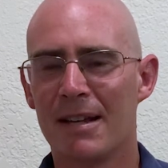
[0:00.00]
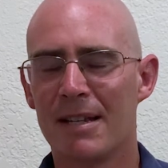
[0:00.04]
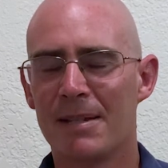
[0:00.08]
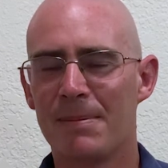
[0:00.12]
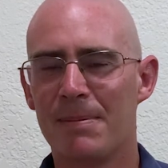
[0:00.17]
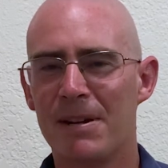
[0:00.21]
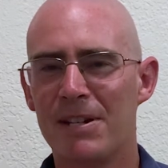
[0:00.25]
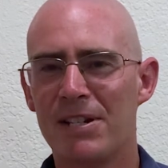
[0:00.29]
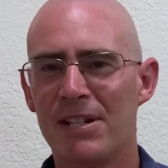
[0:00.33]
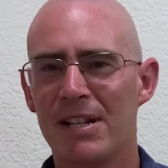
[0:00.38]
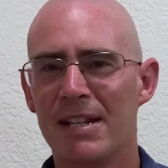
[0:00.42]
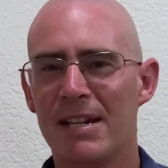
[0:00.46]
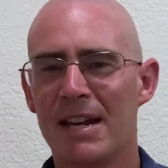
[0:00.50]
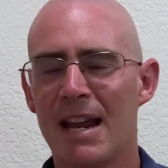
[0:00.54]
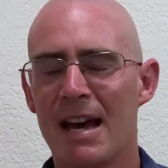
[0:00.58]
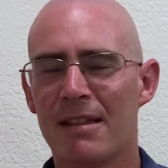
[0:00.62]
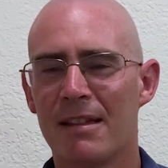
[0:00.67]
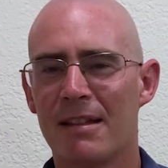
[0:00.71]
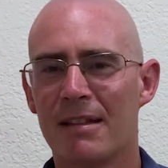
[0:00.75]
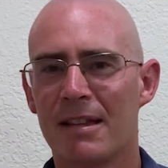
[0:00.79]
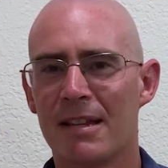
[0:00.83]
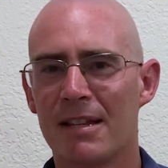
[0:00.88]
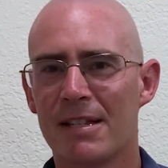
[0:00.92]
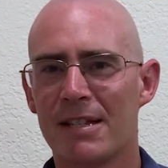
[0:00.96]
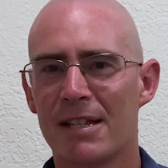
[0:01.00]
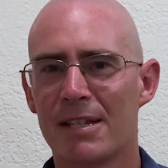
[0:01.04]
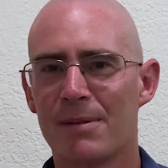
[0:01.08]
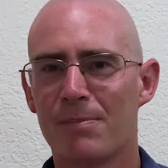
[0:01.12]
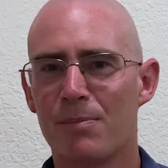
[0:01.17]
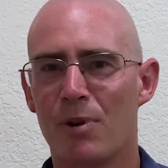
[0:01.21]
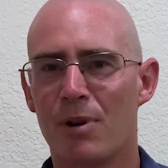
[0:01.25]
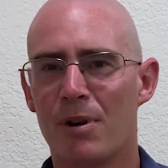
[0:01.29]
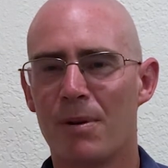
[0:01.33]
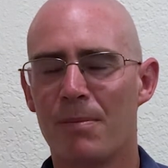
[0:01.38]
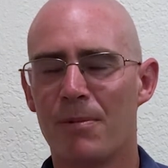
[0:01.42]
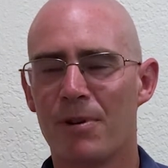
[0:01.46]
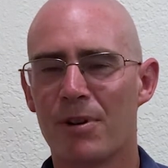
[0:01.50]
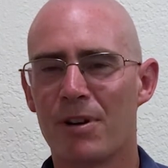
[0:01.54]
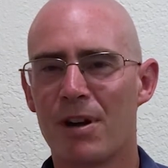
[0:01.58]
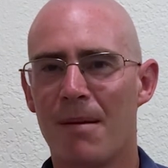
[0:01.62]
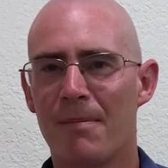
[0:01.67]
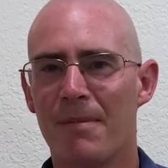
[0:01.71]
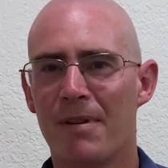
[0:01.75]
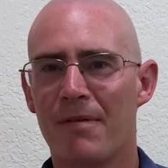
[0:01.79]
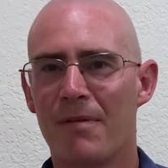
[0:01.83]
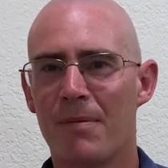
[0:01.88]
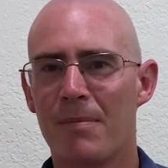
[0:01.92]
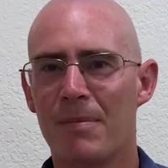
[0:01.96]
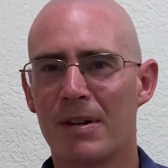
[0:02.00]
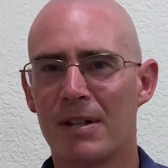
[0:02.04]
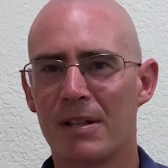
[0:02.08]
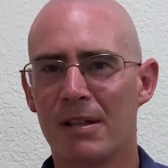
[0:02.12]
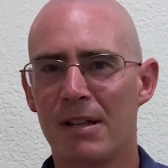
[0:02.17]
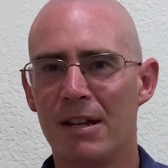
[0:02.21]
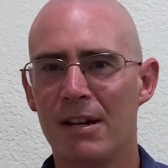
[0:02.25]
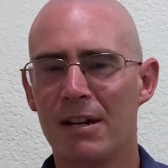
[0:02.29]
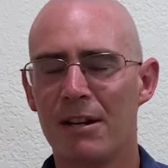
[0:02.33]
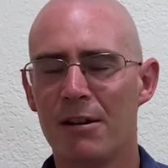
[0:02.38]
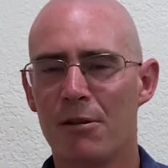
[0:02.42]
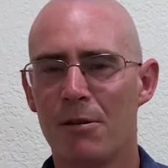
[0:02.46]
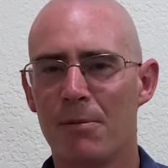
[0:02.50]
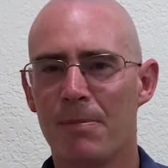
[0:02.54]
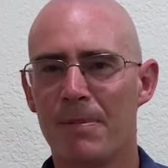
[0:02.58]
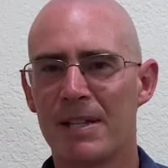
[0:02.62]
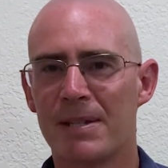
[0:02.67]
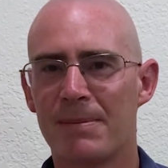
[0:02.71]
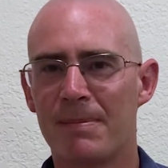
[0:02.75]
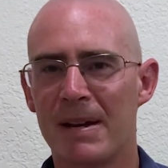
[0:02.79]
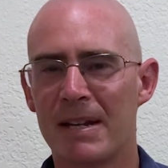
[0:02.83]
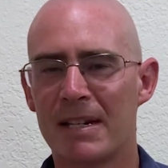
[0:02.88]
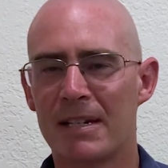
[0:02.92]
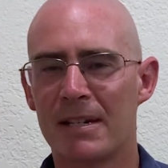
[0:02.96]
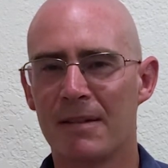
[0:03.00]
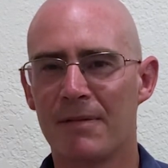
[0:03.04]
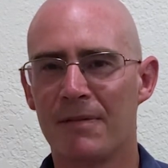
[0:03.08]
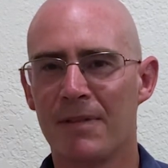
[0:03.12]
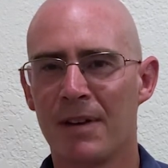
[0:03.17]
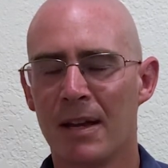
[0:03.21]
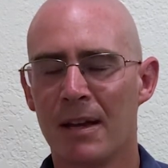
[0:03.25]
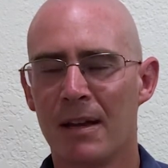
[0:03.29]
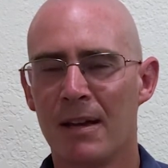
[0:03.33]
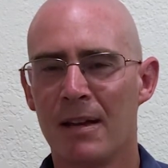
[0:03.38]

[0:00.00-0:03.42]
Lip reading: especially now that this is more and more common from a clinical perspective,